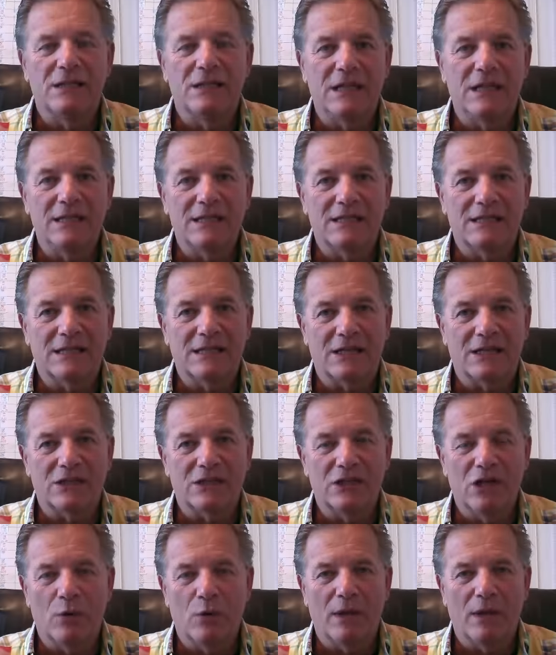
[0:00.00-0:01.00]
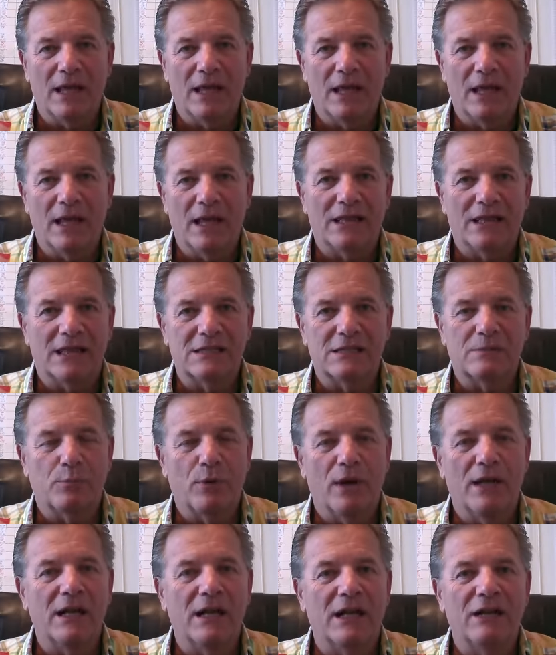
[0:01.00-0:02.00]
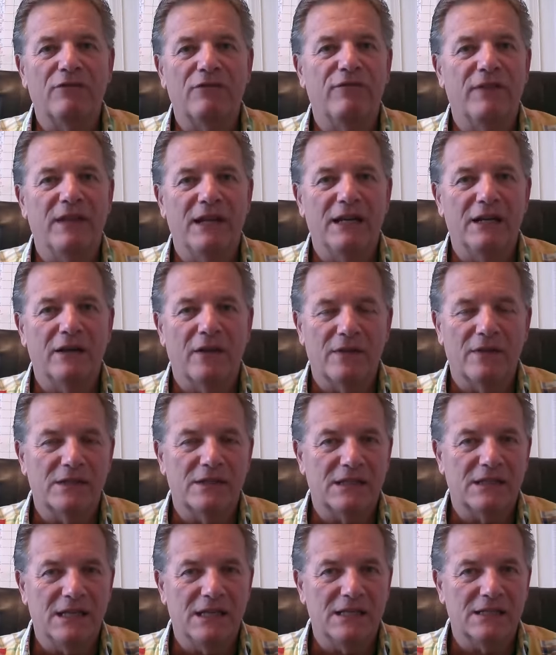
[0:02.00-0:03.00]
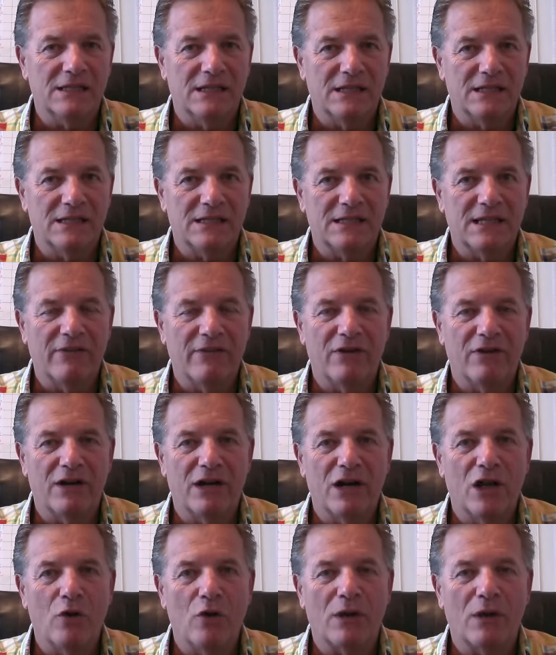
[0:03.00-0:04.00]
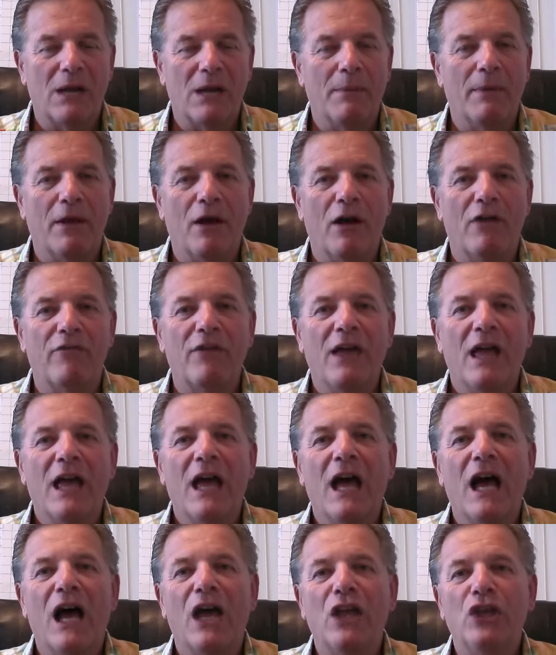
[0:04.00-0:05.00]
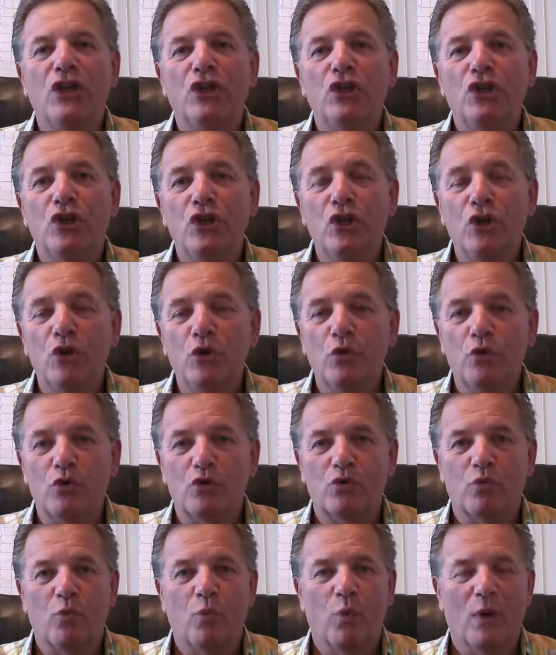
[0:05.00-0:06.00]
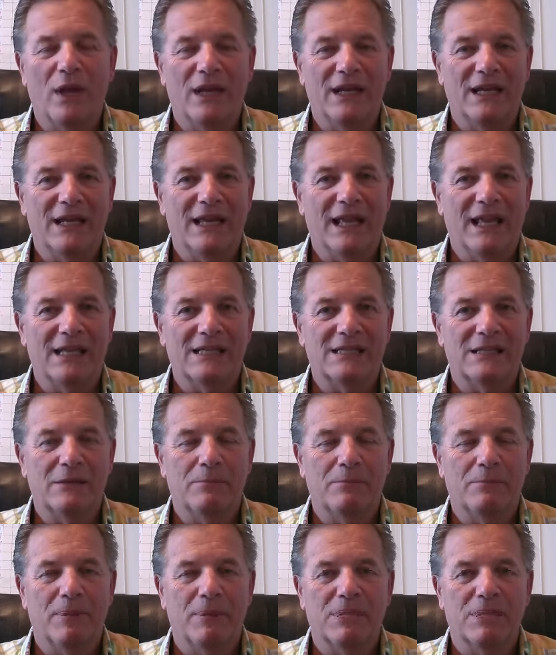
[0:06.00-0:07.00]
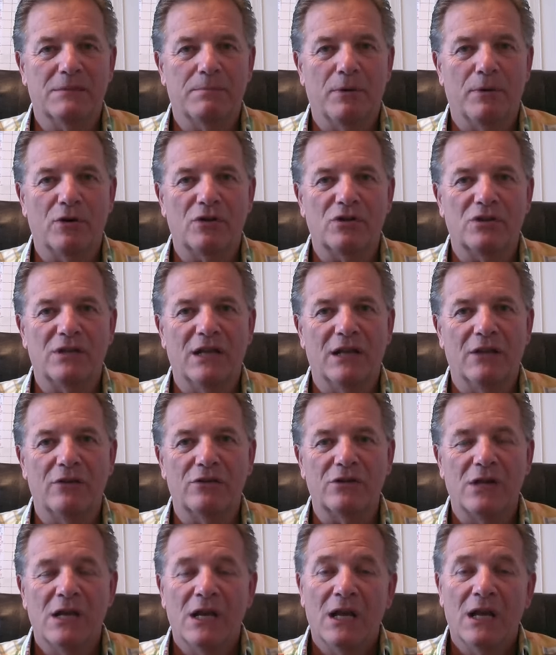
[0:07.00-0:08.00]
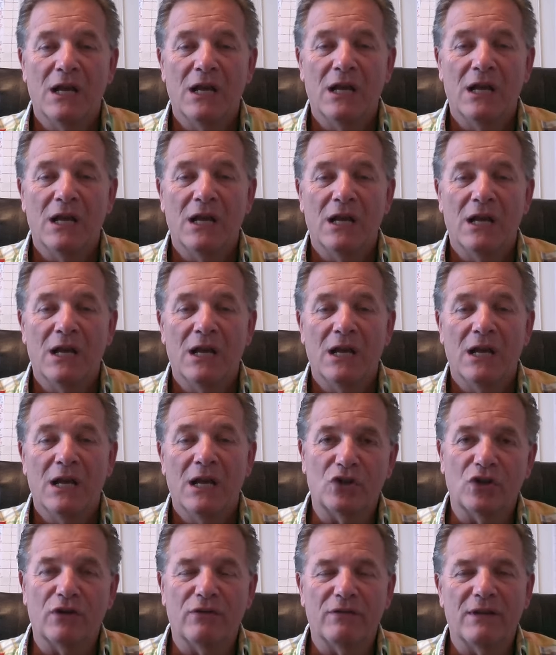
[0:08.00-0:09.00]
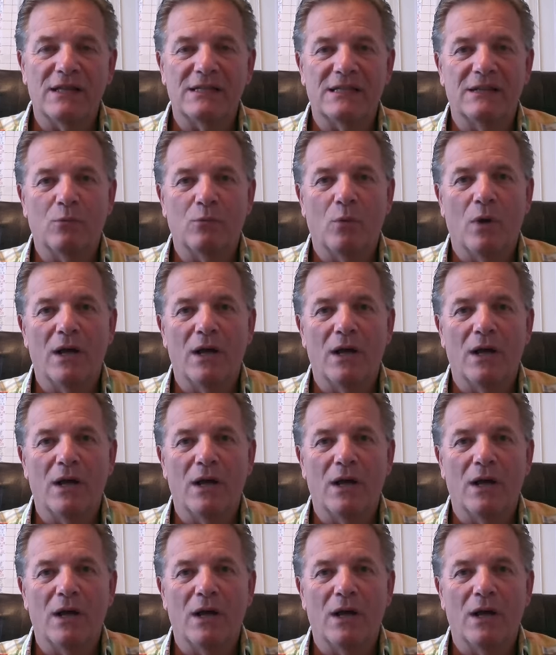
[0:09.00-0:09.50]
indeed 6 0 against the spread, undefeated on the season at 7 0, coming off a huge win against the Pittsburgh Steelers, undeserved as it